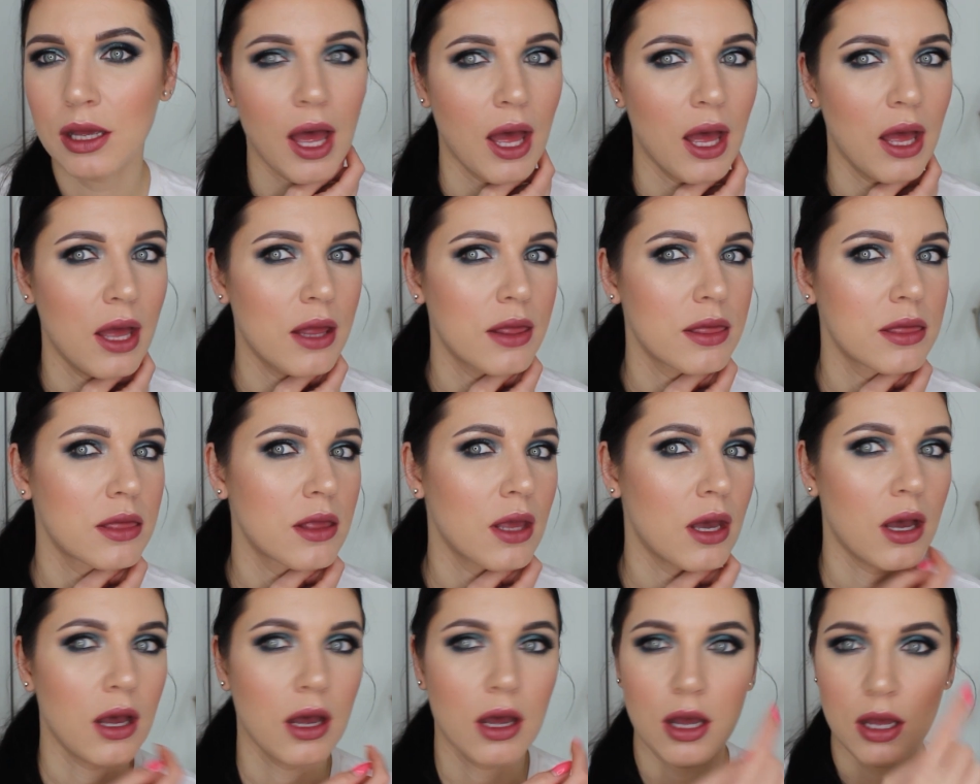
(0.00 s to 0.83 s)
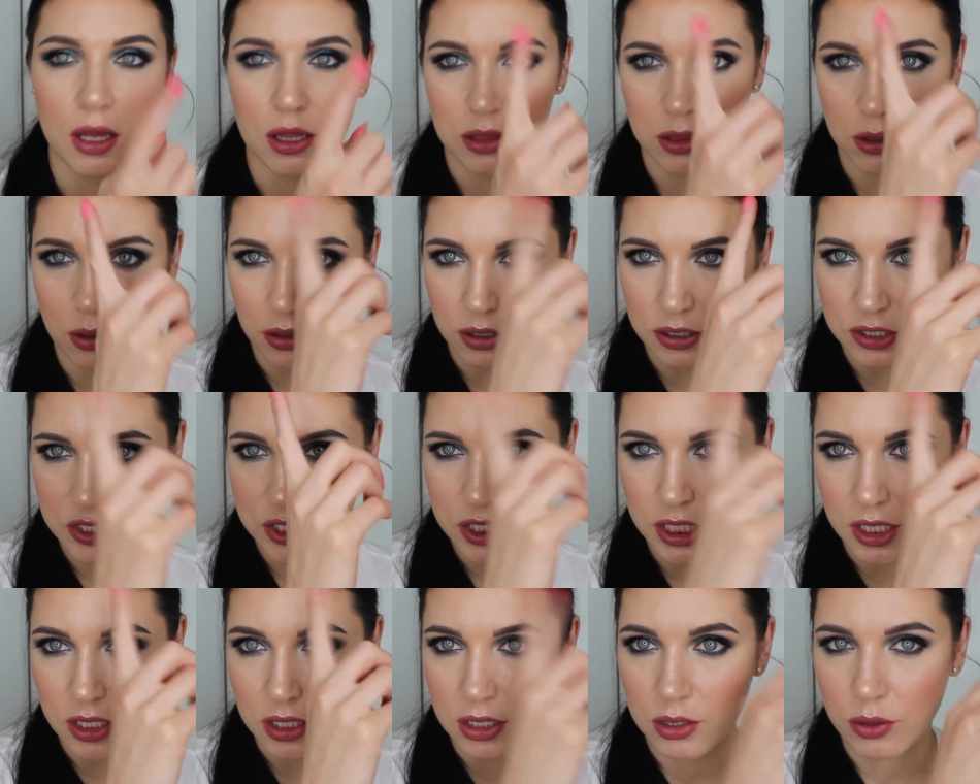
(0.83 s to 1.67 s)
and not as
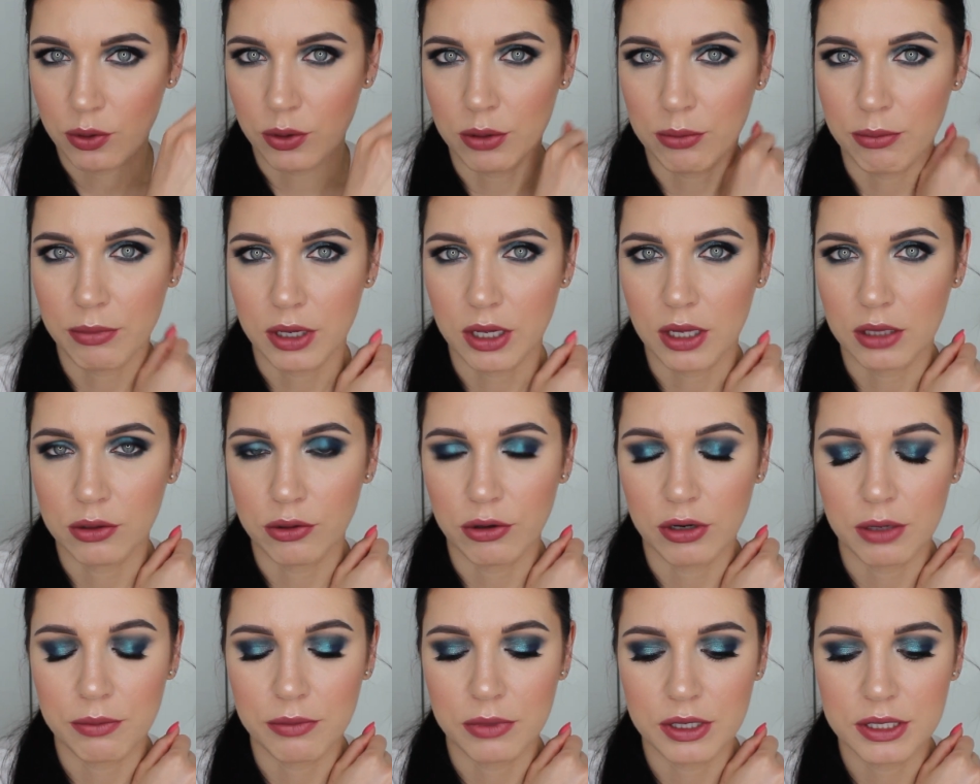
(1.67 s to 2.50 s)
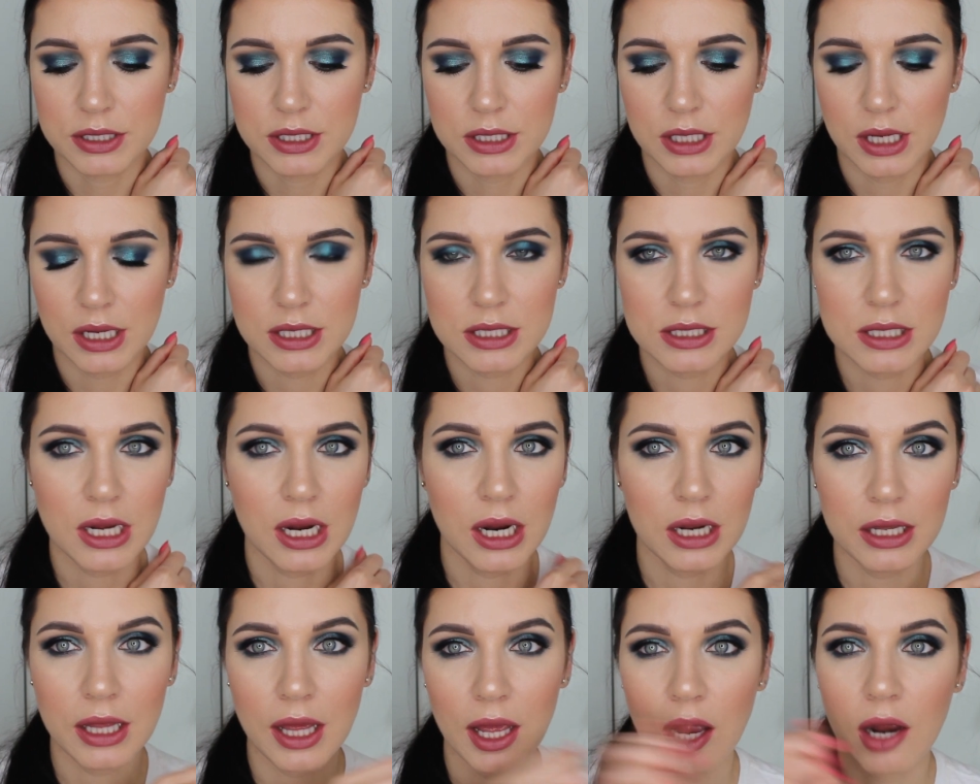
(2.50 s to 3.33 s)
shiny on my Laura Mercier side.